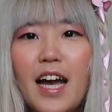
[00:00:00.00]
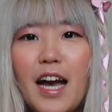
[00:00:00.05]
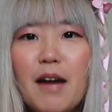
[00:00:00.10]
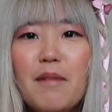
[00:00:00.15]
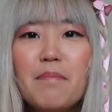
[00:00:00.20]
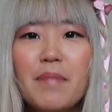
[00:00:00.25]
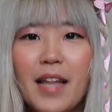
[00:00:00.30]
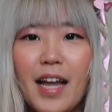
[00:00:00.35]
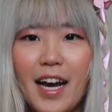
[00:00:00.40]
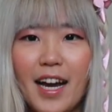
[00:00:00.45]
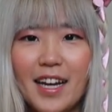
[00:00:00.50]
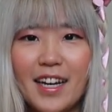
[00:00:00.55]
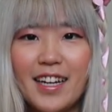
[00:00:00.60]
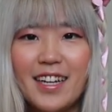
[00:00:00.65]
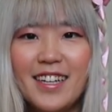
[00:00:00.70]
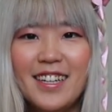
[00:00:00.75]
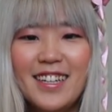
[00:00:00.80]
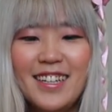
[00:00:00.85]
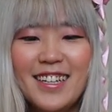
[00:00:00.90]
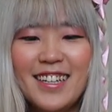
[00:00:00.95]
M B L A
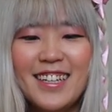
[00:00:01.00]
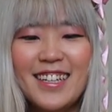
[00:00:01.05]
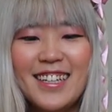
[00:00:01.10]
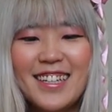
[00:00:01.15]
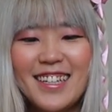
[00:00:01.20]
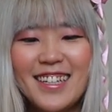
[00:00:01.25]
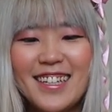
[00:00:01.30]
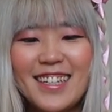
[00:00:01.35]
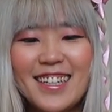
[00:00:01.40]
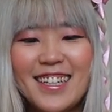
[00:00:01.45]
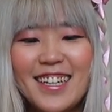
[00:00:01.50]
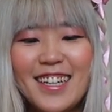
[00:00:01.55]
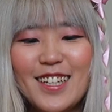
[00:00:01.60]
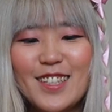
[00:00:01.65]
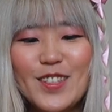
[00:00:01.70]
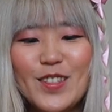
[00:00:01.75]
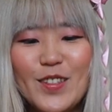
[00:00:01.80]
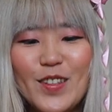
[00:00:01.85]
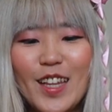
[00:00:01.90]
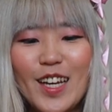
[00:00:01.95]
Q,
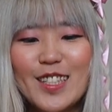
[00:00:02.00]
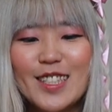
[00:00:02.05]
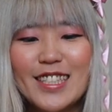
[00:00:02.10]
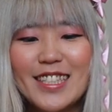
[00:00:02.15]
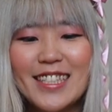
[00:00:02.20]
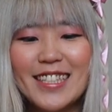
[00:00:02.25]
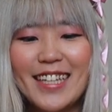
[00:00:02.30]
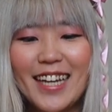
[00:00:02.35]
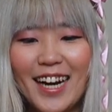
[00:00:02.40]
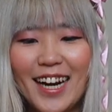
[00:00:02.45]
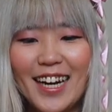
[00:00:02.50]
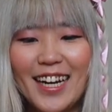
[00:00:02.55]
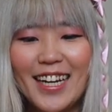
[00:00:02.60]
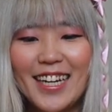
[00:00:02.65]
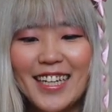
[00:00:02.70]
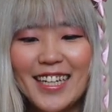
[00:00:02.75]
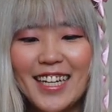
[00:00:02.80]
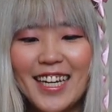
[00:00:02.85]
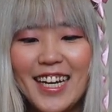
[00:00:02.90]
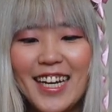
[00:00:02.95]
two thousand
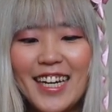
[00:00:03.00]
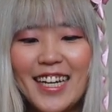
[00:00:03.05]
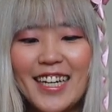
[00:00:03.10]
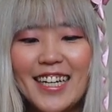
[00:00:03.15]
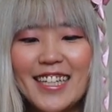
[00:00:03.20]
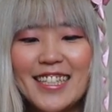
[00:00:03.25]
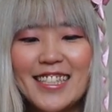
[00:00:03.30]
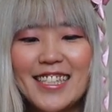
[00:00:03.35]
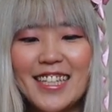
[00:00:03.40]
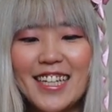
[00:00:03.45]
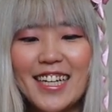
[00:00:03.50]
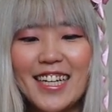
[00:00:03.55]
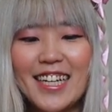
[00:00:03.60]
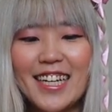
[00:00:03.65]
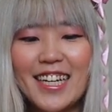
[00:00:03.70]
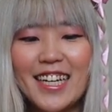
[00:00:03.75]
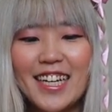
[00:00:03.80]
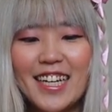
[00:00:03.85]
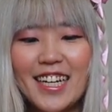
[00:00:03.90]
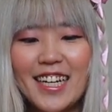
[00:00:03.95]
nine. It's
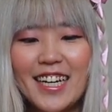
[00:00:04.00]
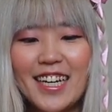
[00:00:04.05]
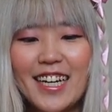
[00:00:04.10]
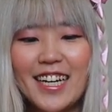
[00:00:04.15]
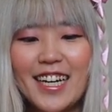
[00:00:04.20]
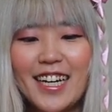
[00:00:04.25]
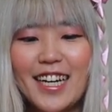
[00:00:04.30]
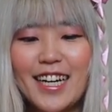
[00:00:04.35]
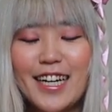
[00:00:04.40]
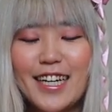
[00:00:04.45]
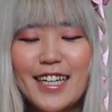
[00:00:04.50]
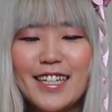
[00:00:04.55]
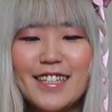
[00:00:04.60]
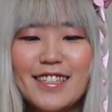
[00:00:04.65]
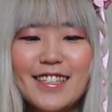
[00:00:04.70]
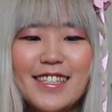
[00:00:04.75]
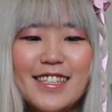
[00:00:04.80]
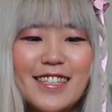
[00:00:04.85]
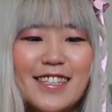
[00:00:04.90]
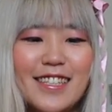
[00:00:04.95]
like
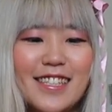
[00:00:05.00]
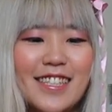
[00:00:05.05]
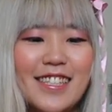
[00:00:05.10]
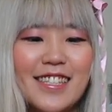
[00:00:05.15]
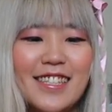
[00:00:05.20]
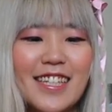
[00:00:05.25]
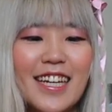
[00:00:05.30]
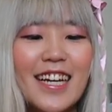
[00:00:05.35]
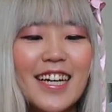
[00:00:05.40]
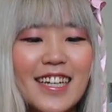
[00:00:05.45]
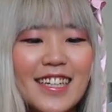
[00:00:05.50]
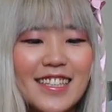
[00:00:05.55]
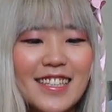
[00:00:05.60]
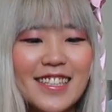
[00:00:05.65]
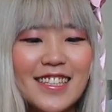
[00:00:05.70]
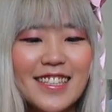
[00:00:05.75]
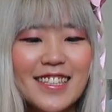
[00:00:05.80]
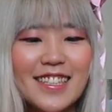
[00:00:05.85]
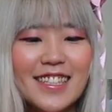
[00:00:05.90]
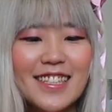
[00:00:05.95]
a
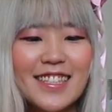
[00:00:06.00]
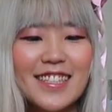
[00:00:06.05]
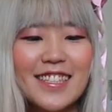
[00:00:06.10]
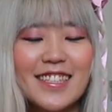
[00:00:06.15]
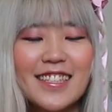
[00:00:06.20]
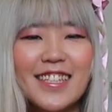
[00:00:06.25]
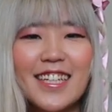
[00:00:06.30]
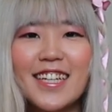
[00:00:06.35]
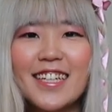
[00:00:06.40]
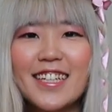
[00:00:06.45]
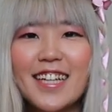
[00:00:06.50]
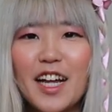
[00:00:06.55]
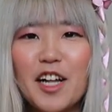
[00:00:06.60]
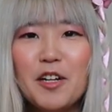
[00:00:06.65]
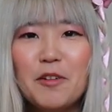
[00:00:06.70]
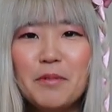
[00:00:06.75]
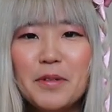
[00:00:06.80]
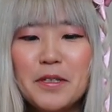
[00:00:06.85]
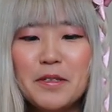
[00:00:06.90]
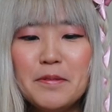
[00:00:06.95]
single, single
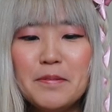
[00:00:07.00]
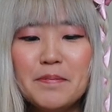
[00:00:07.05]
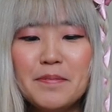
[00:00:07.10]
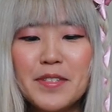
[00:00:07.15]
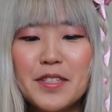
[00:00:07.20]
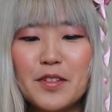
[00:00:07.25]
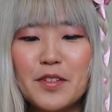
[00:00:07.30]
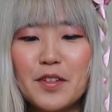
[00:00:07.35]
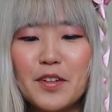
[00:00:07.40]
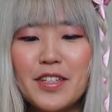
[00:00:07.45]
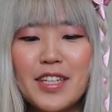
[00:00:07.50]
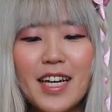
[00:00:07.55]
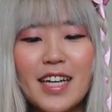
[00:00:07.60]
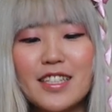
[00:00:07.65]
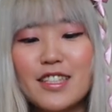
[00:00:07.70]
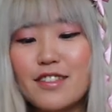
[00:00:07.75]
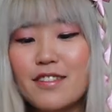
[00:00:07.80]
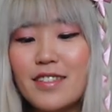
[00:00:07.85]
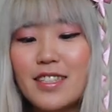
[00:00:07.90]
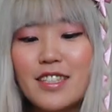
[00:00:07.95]
album, so it only
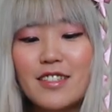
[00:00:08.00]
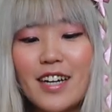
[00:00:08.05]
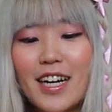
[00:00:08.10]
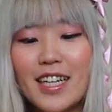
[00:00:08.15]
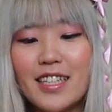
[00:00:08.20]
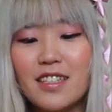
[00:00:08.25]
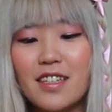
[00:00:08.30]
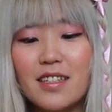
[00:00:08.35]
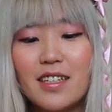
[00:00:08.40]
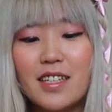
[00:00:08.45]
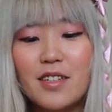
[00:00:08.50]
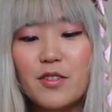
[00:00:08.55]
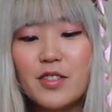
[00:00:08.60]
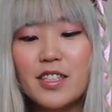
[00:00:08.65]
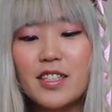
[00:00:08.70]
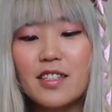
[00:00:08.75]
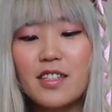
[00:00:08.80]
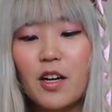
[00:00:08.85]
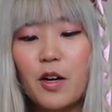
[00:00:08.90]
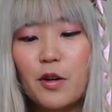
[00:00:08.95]
has three tracks on it, which
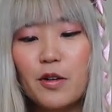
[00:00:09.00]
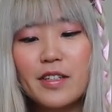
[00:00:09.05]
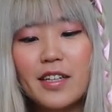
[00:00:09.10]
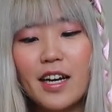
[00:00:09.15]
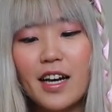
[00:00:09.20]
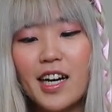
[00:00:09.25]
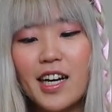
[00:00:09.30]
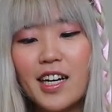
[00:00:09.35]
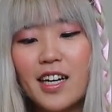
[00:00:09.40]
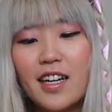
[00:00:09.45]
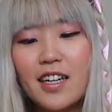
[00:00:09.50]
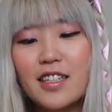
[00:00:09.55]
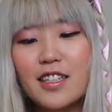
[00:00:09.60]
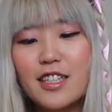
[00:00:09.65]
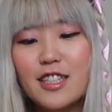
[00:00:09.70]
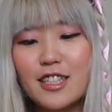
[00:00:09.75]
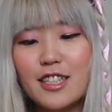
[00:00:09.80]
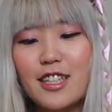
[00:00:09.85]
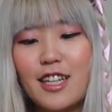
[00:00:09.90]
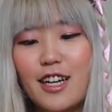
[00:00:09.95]
is Oh Yeah,
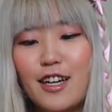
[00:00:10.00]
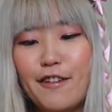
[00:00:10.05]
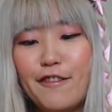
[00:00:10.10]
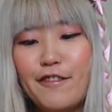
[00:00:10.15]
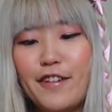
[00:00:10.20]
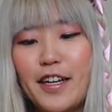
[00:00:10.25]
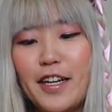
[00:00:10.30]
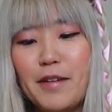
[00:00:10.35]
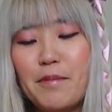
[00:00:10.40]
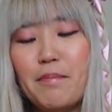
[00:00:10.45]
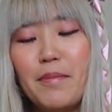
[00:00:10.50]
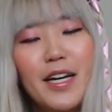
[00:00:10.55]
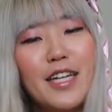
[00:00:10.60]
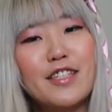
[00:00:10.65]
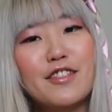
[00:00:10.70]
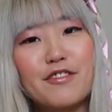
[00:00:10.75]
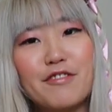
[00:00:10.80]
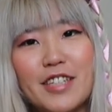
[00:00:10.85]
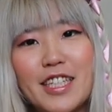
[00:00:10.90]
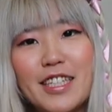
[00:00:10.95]
Good Love, and My
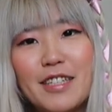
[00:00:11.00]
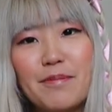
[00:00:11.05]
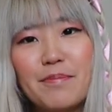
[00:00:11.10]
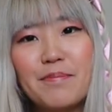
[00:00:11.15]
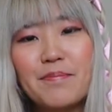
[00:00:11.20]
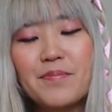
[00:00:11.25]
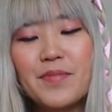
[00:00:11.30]
Dream.